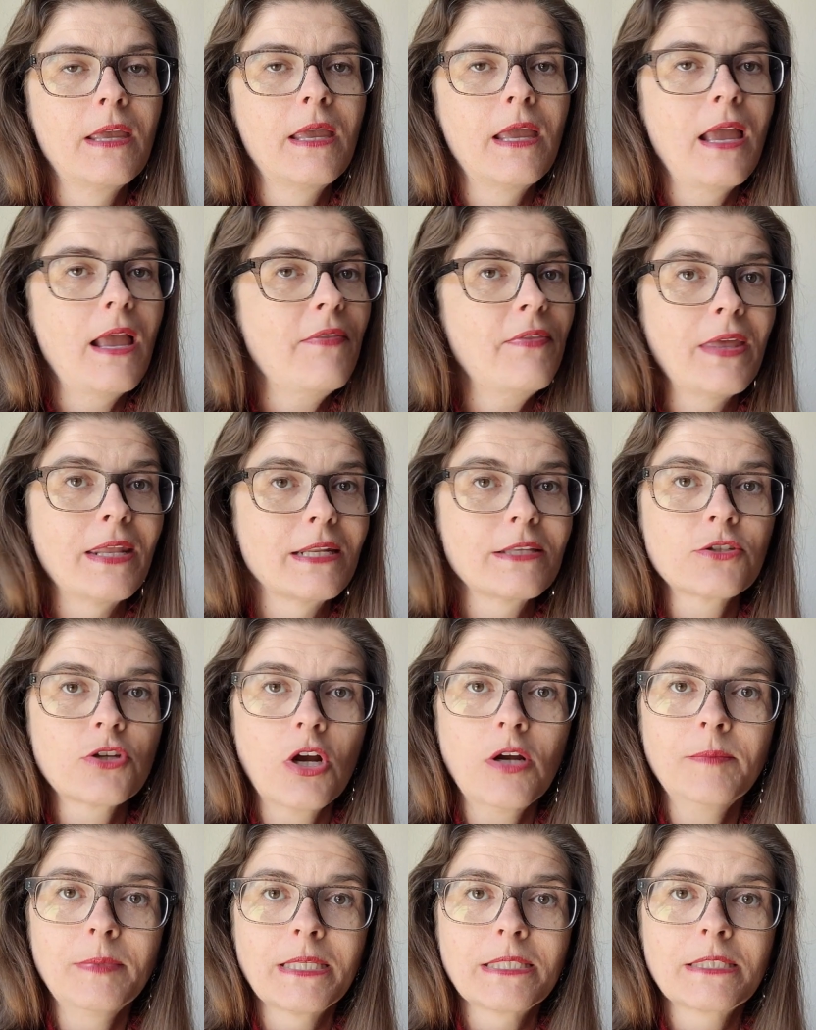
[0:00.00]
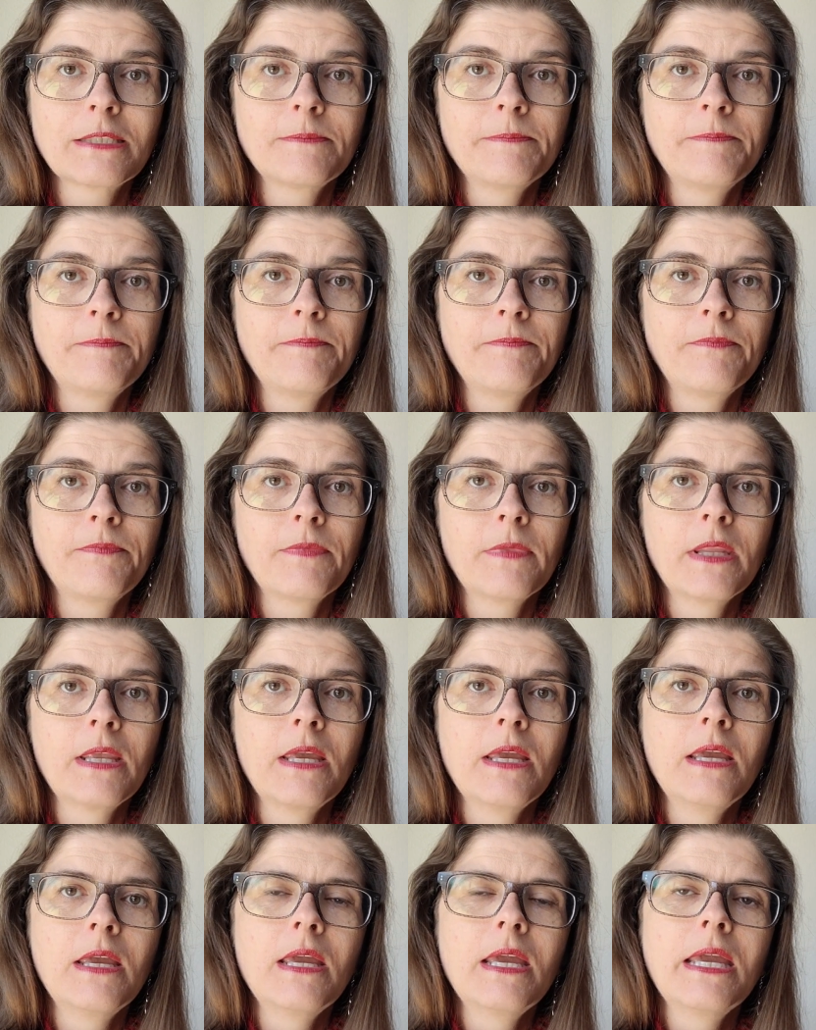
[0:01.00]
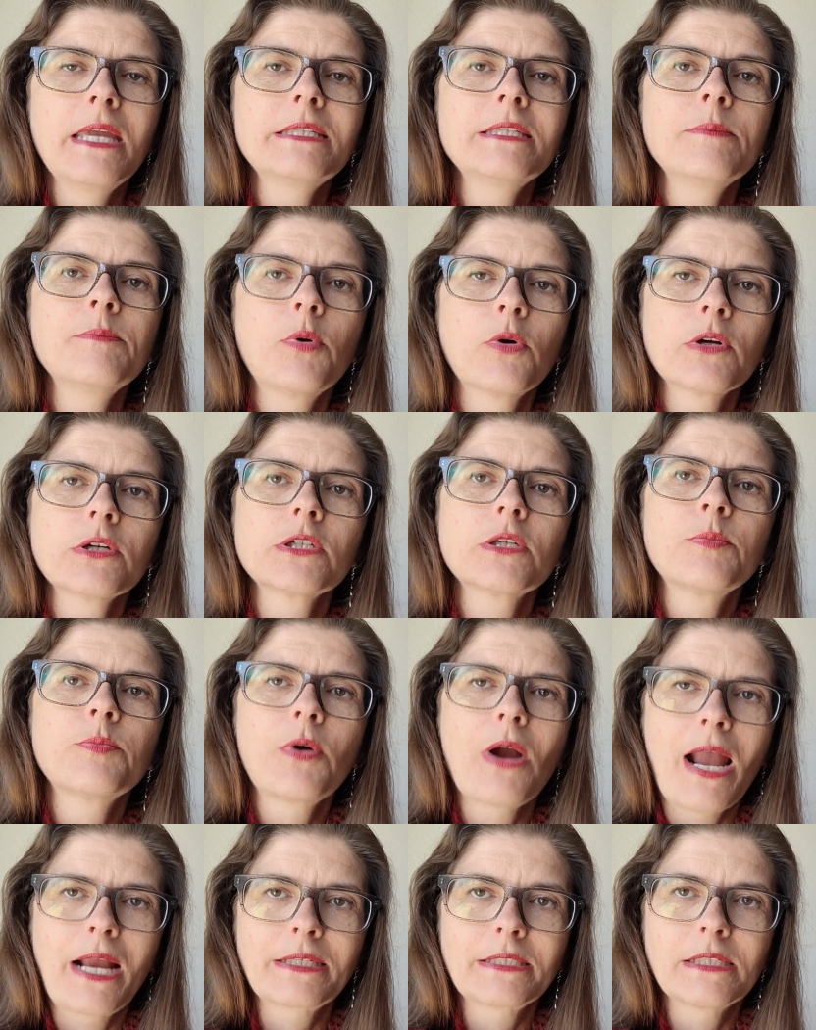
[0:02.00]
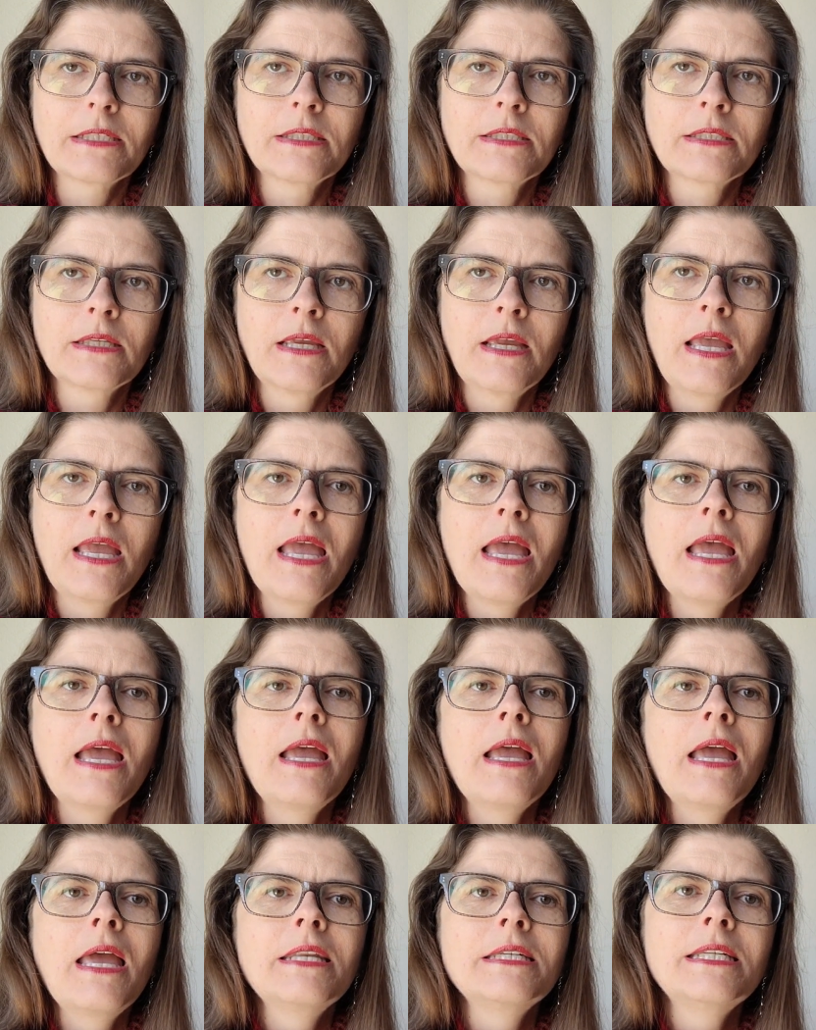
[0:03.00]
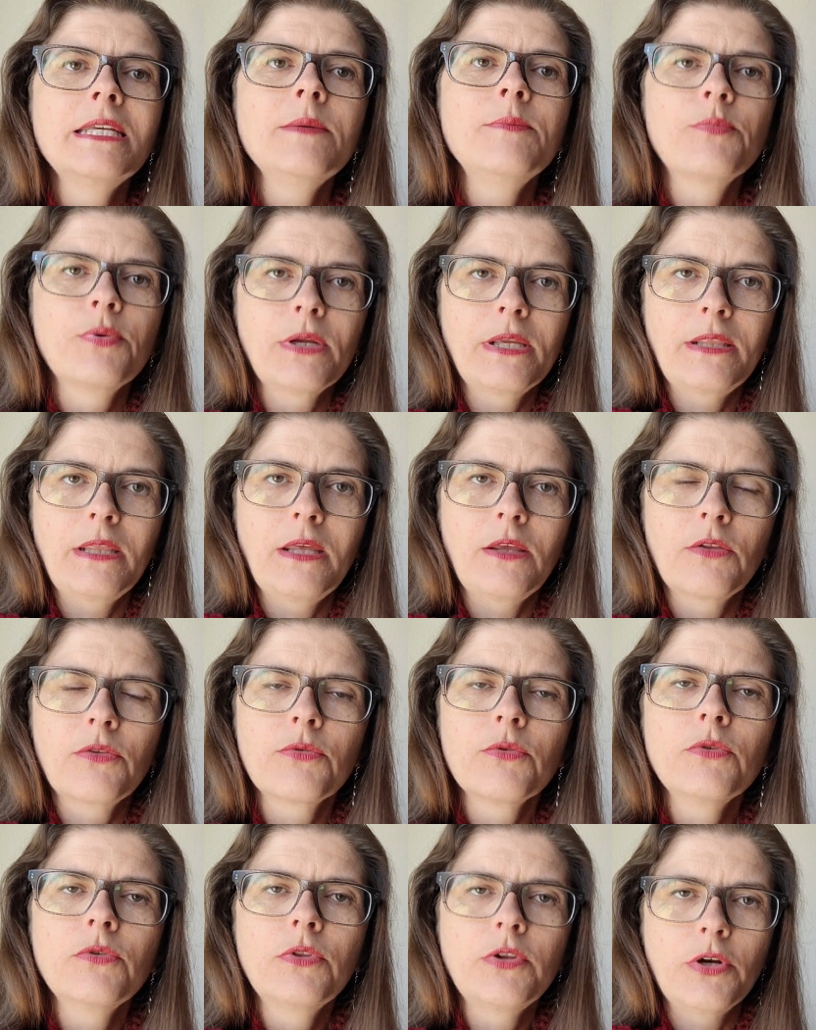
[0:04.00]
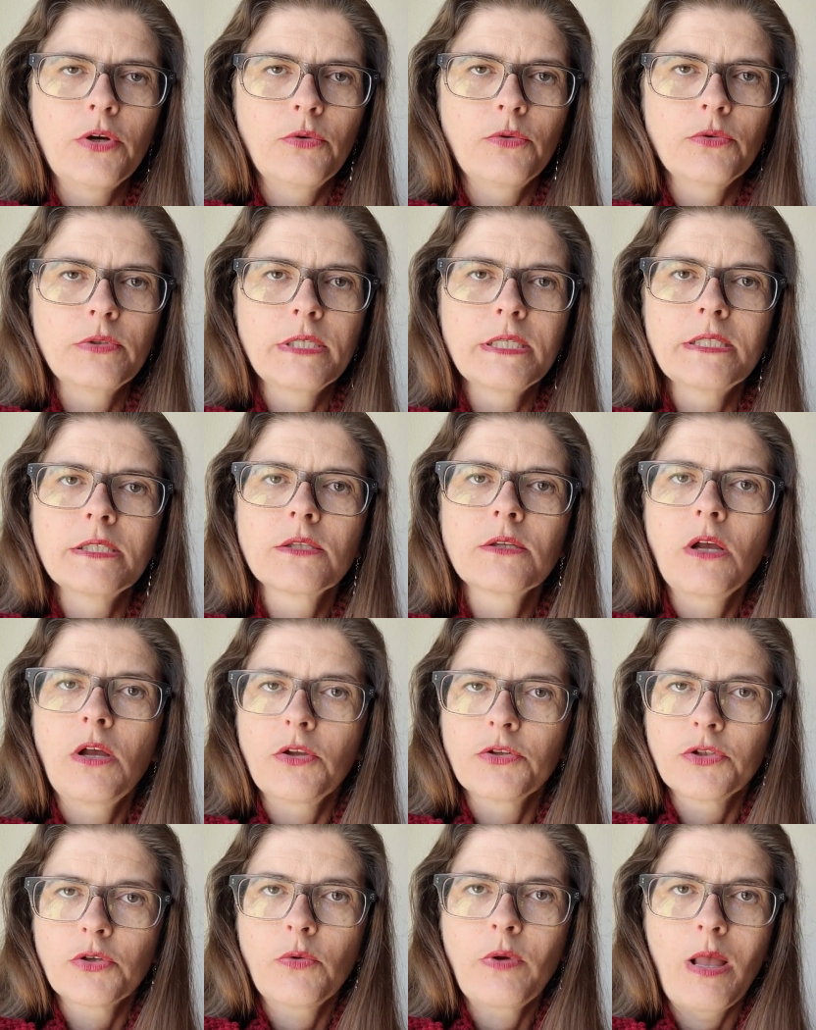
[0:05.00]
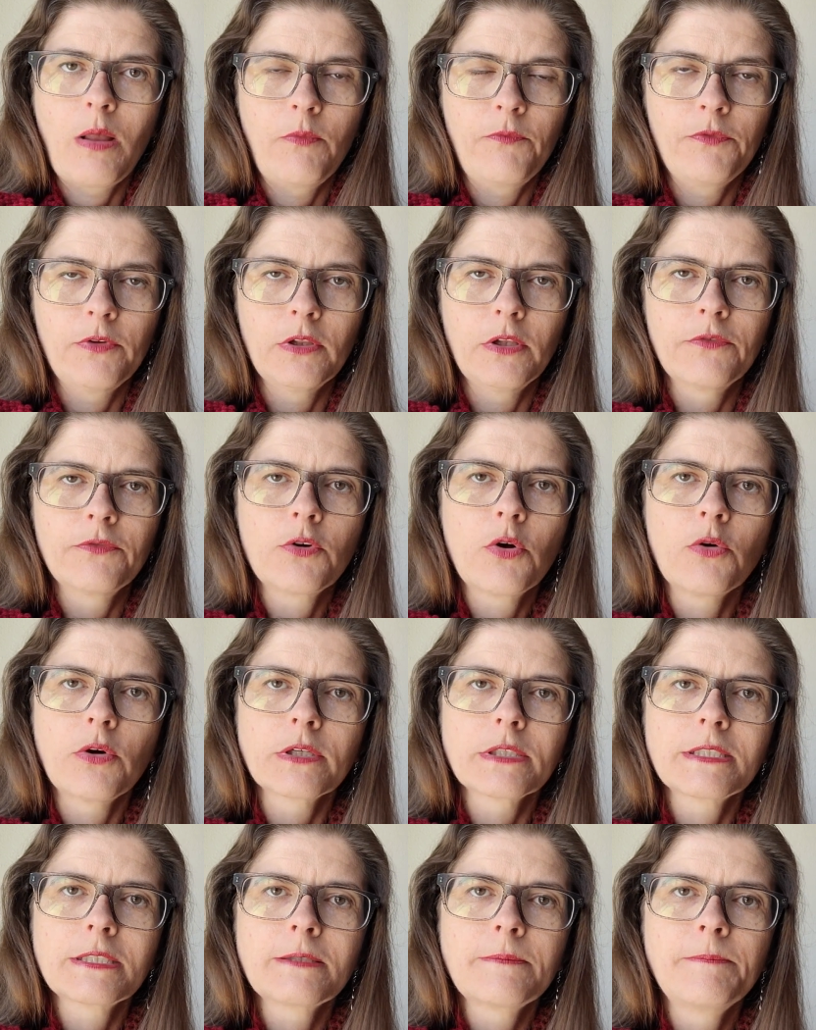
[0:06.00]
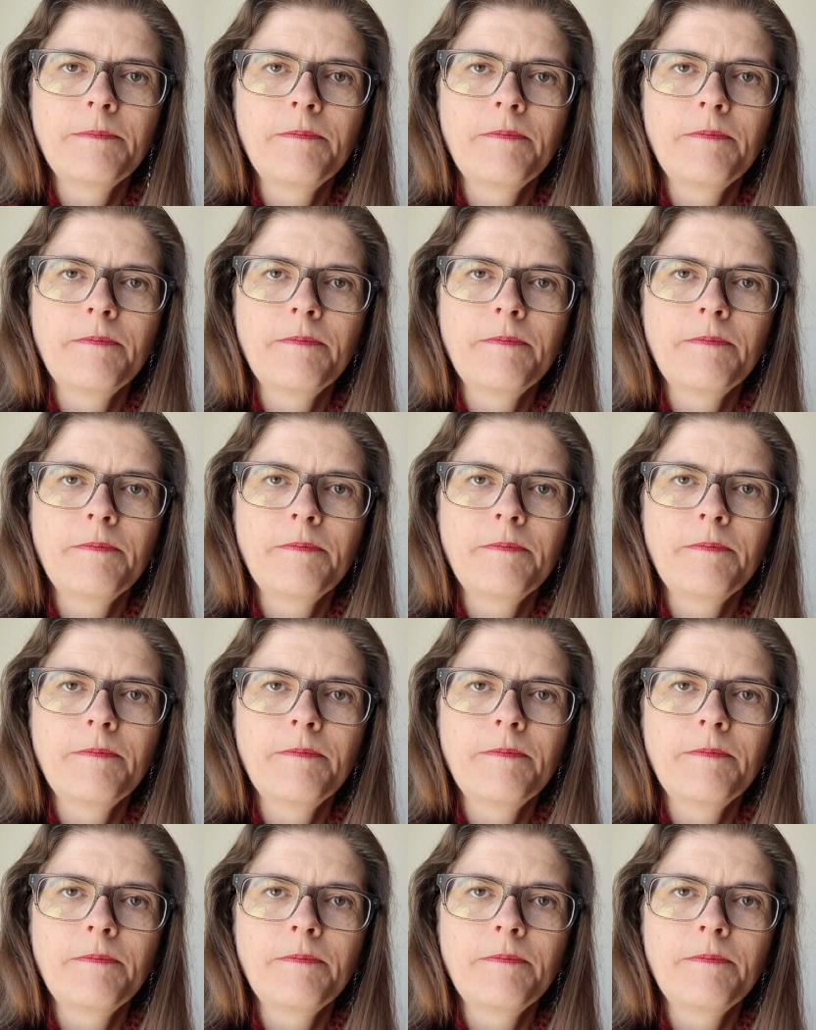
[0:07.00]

And then it's harmless. It's important to practice, and deep breathing through the nose is also helpful, of course.